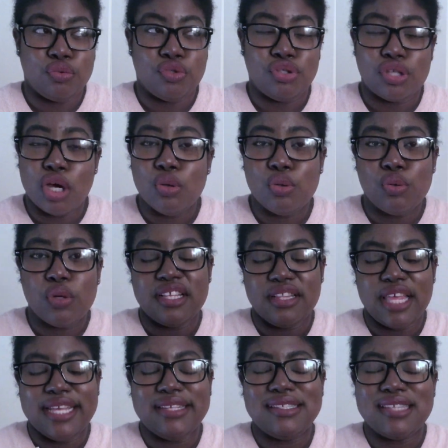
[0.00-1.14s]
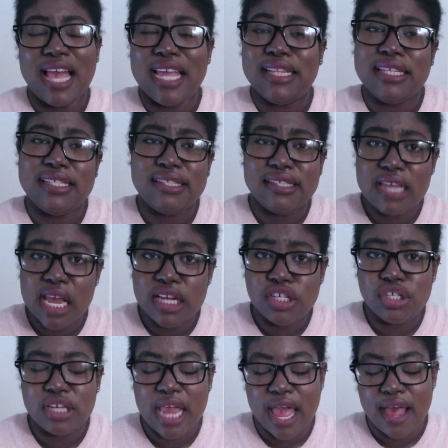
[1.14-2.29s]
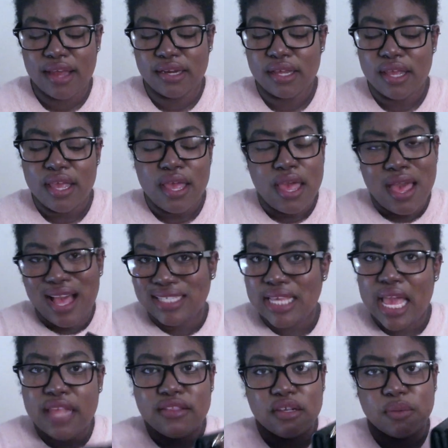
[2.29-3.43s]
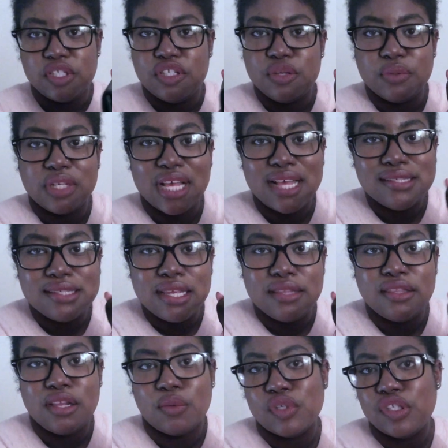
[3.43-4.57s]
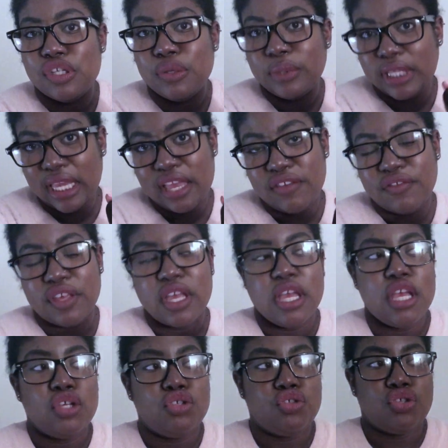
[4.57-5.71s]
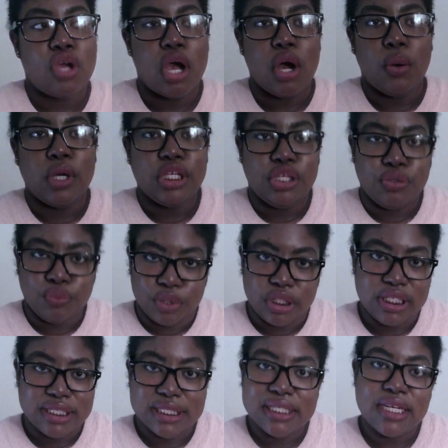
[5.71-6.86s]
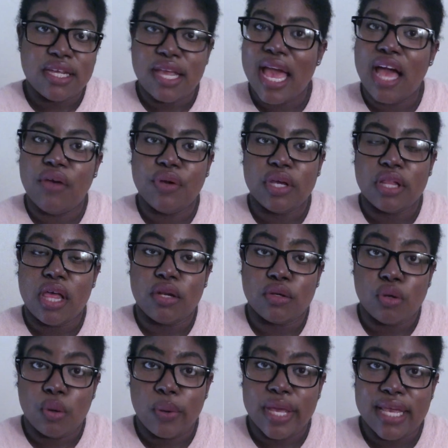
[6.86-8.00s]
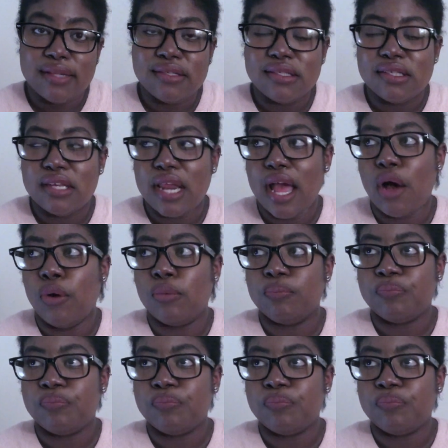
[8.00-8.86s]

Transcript: so like tightly stitched, and again, there was no gusset, there was no give, so you really couldn't carry a lot of coins. Now,